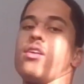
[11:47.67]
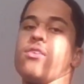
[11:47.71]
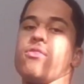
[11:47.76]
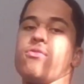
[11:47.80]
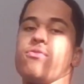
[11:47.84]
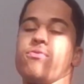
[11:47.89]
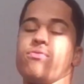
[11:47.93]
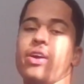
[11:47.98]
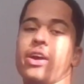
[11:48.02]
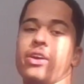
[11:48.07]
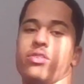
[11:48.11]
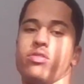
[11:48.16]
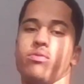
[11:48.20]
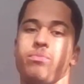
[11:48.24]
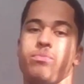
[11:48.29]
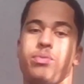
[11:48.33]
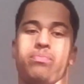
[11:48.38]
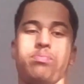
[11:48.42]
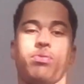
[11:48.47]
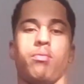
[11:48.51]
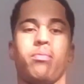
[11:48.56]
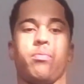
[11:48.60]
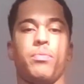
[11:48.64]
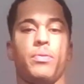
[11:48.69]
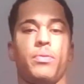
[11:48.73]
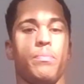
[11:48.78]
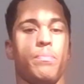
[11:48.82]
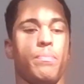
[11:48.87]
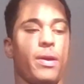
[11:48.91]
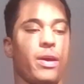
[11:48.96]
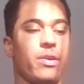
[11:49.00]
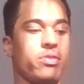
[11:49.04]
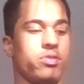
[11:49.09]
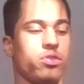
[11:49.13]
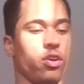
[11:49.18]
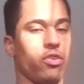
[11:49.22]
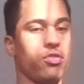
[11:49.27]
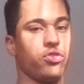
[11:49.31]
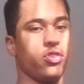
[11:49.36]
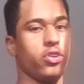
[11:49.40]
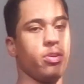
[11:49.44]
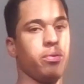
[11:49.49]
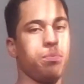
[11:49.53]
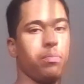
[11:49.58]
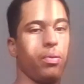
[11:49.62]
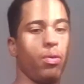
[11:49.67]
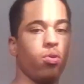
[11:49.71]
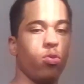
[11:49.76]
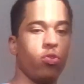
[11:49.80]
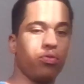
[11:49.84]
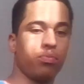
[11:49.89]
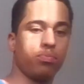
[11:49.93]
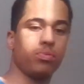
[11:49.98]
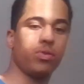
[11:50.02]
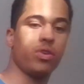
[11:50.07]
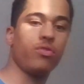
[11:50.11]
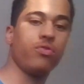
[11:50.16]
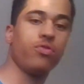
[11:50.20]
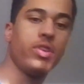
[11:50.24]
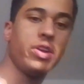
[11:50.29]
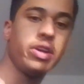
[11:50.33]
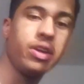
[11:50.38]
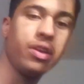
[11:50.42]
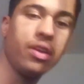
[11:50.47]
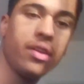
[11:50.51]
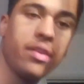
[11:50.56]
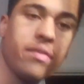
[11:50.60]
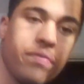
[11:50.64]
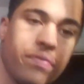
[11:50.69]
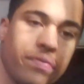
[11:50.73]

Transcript: In fact, you'd be probably best off to pause briefly